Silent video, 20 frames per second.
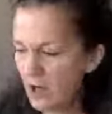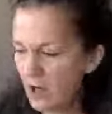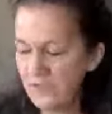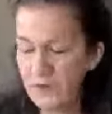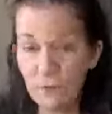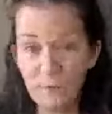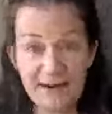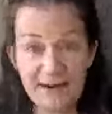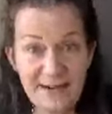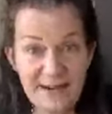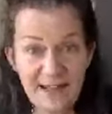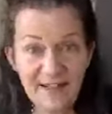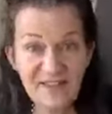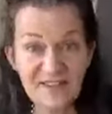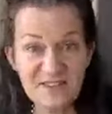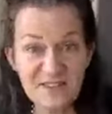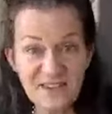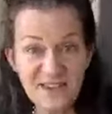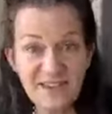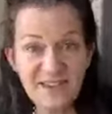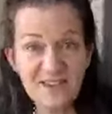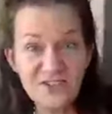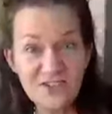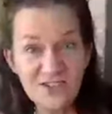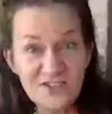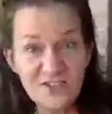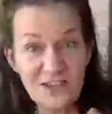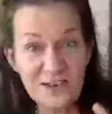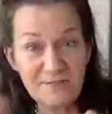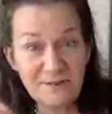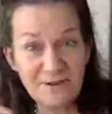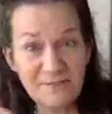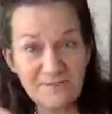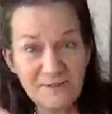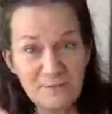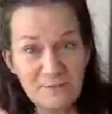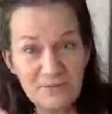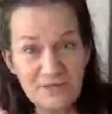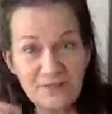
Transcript: Although right now they're saying you should shave off your